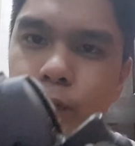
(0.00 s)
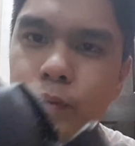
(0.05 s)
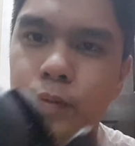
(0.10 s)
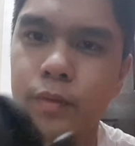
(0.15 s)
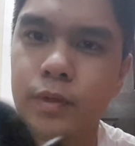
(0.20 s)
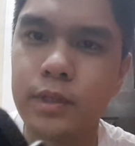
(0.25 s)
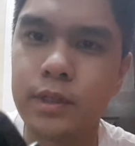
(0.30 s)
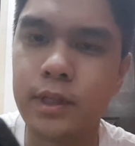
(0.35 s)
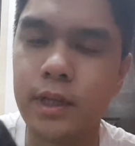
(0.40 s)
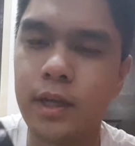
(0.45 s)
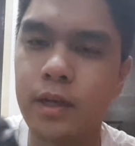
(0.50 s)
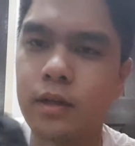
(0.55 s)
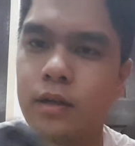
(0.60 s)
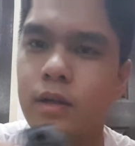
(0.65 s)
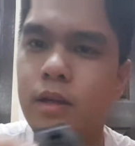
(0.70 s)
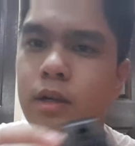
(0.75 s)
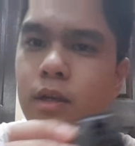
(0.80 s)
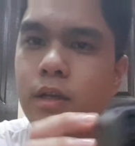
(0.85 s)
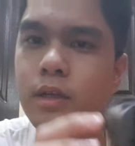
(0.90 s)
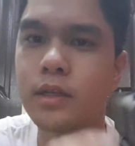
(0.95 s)

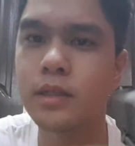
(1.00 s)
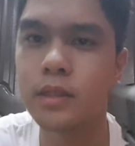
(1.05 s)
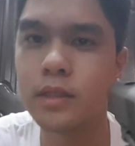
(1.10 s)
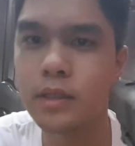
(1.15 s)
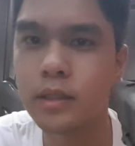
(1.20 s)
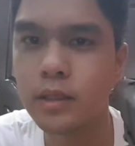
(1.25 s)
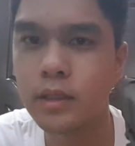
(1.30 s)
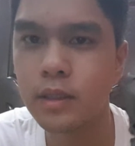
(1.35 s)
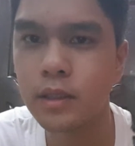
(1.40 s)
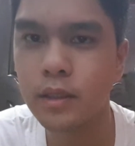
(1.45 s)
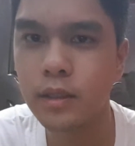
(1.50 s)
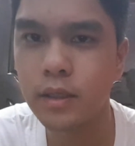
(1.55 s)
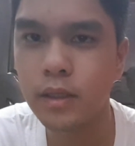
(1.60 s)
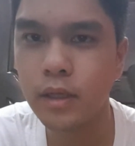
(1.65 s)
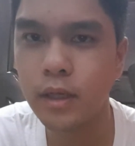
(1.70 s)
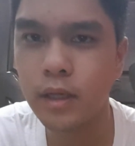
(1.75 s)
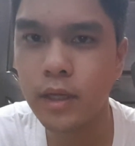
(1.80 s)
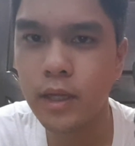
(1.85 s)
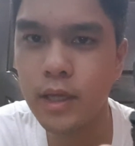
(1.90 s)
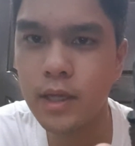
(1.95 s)
standard.
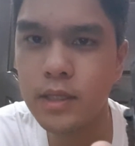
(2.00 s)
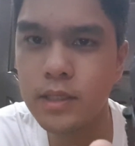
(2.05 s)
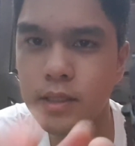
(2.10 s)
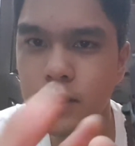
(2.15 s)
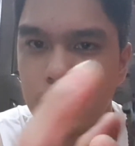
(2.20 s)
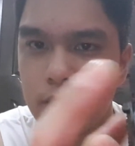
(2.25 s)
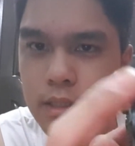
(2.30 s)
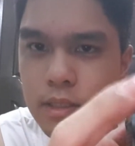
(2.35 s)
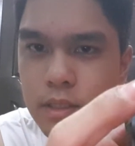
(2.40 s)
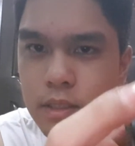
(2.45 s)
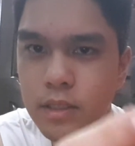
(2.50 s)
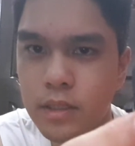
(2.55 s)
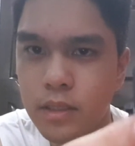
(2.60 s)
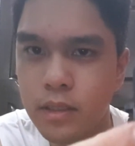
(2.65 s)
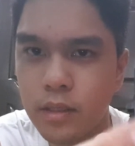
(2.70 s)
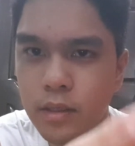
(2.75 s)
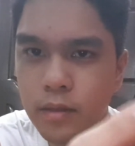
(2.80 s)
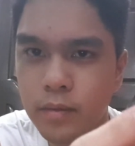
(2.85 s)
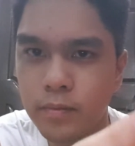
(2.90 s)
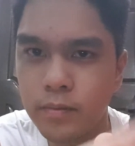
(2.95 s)
It has this
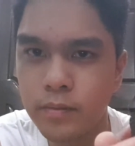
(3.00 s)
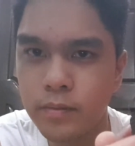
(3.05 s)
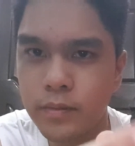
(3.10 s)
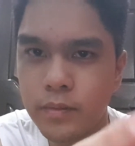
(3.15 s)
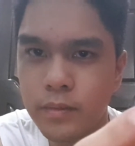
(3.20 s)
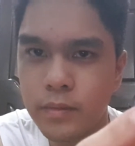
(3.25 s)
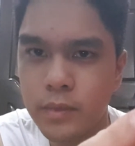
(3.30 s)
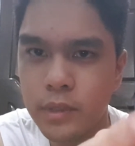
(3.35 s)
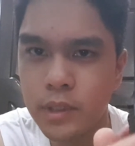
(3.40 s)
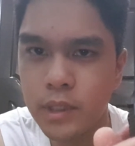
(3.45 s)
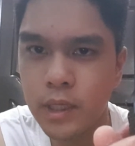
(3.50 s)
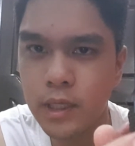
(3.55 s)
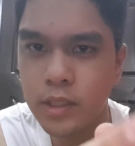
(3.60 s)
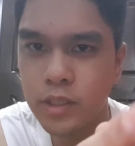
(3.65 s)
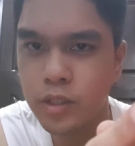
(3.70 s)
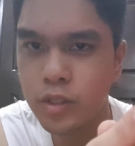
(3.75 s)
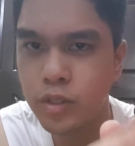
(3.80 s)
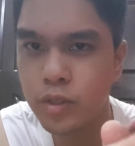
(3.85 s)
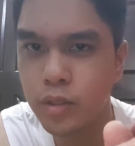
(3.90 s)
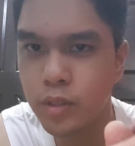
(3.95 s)

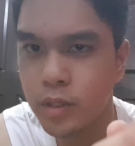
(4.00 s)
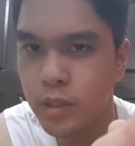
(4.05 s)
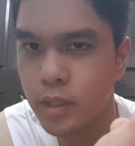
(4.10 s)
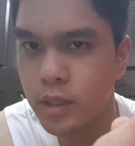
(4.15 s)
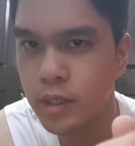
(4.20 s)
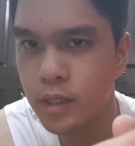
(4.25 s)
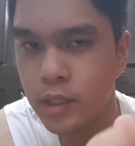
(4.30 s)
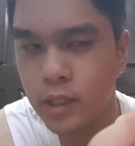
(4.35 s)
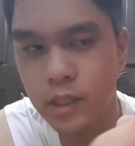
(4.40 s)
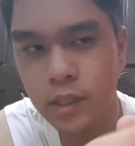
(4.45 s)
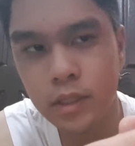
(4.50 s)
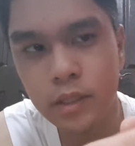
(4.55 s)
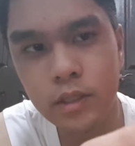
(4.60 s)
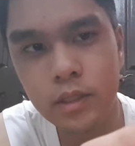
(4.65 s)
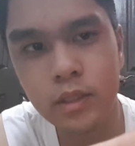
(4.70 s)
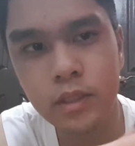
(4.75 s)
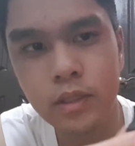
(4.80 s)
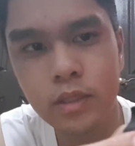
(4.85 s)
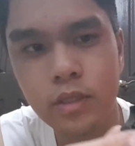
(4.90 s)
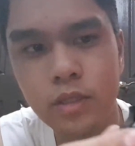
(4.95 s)
texture,
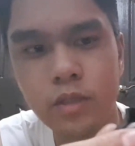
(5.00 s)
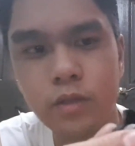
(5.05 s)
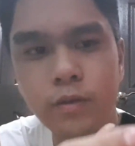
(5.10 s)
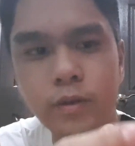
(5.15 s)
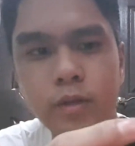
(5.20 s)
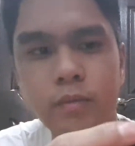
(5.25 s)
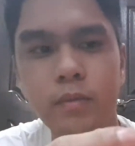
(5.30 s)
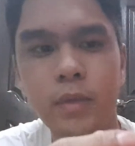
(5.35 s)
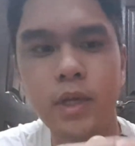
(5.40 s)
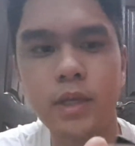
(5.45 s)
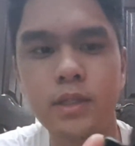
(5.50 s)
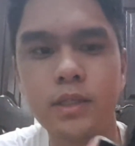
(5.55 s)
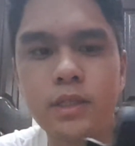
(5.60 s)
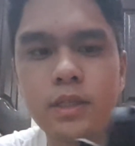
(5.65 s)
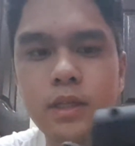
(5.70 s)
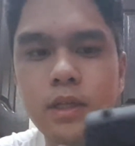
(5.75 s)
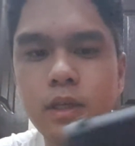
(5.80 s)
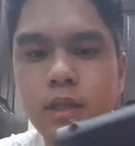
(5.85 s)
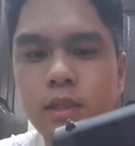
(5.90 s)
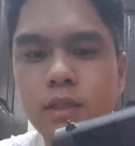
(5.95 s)
so it makes
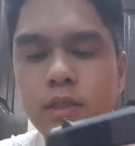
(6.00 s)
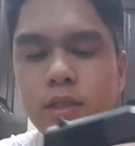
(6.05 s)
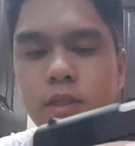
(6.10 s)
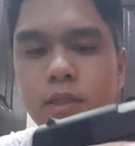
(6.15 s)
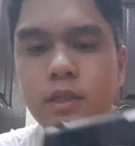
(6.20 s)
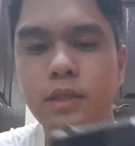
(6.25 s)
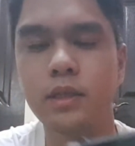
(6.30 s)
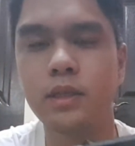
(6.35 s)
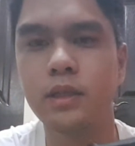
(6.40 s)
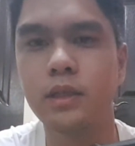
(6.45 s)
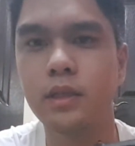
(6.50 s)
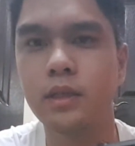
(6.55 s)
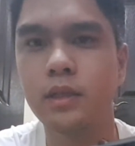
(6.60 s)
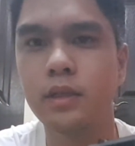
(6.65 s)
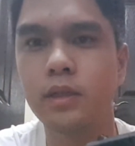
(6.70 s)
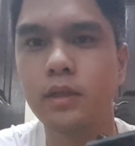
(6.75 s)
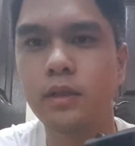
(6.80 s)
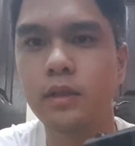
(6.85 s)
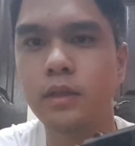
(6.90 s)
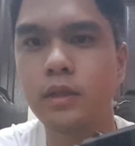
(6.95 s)
it
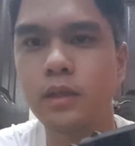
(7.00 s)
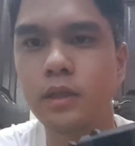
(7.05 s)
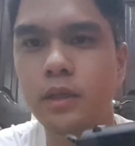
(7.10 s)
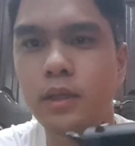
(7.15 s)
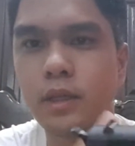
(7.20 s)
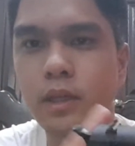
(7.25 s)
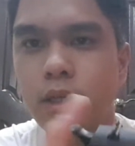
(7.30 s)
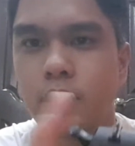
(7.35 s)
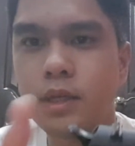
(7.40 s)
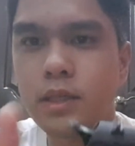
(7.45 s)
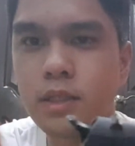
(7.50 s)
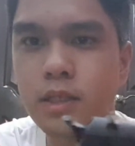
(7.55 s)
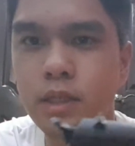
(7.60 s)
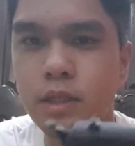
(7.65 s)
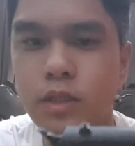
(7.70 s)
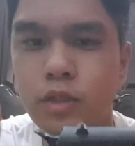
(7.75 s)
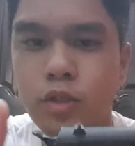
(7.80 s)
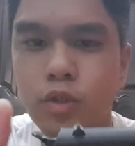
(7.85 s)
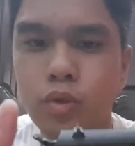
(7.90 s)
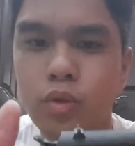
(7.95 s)

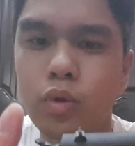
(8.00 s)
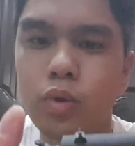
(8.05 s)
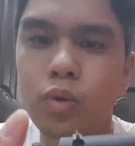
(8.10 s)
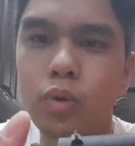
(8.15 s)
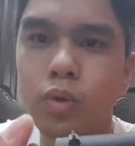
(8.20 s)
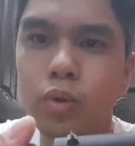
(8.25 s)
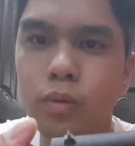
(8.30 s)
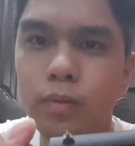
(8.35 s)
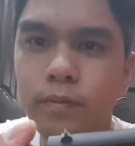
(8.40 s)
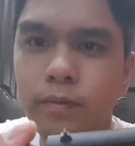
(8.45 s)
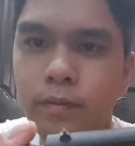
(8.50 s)
easy to